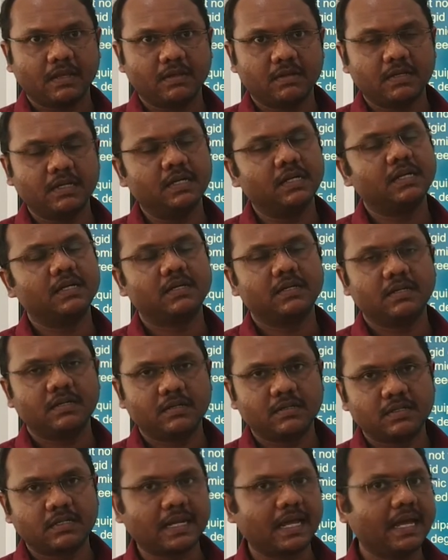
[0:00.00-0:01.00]

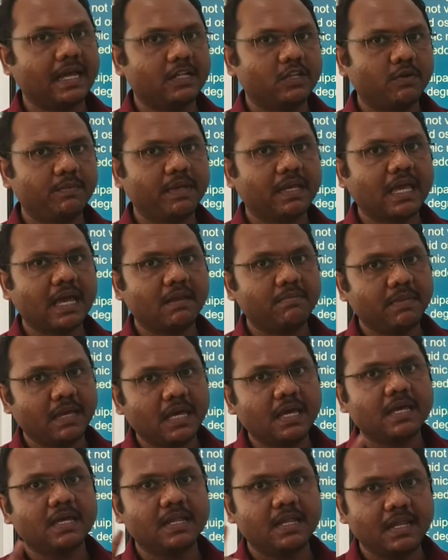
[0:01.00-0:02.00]
Triatomic can
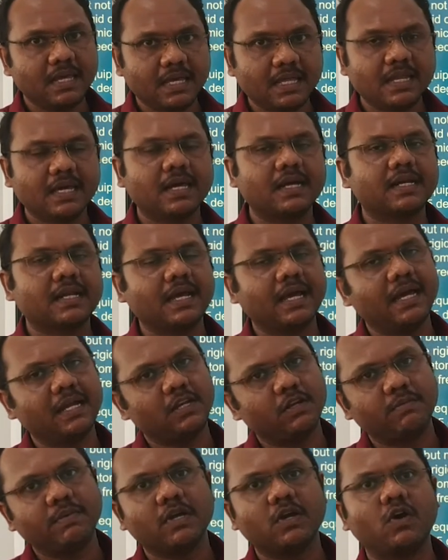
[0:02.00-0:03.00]
be linear
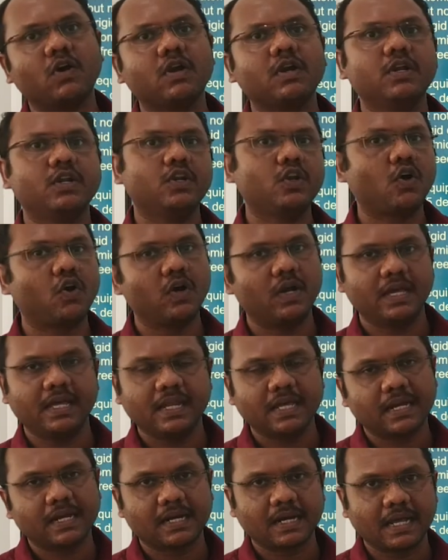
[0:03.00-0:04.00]
triatomic or
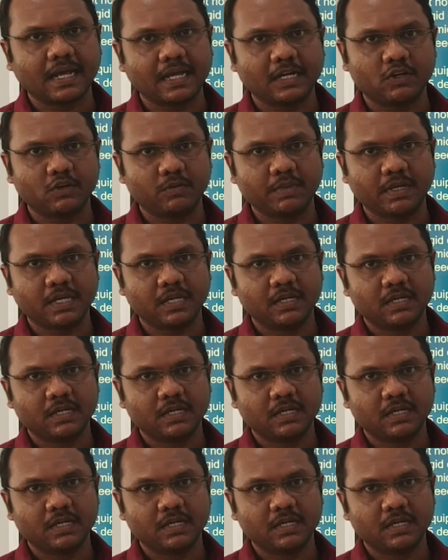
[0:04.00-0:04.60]
non-linear triatomic.